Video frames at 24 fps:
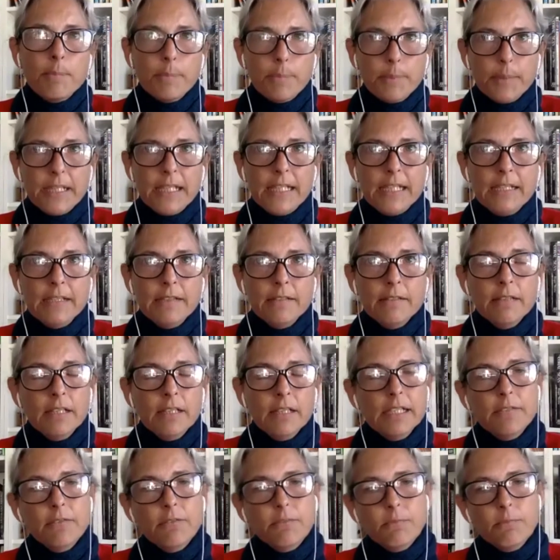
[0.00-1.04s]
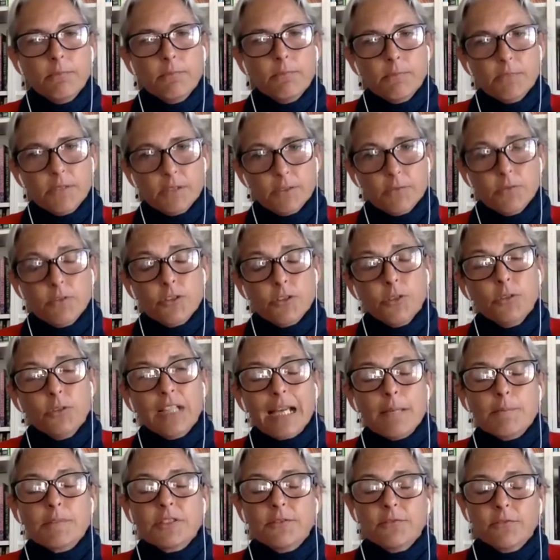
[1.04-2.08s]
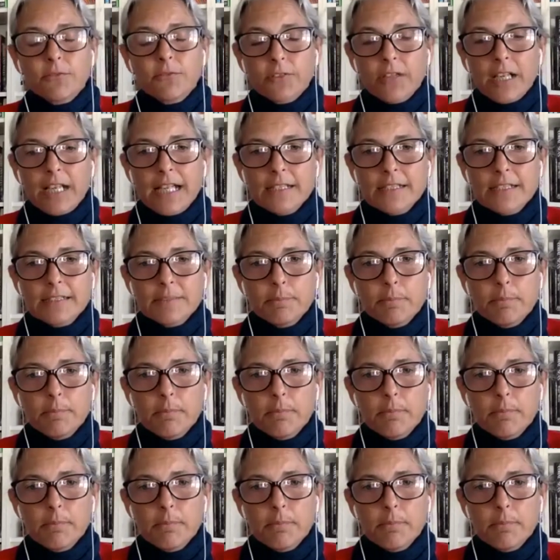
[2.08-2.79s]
in the two labs in France,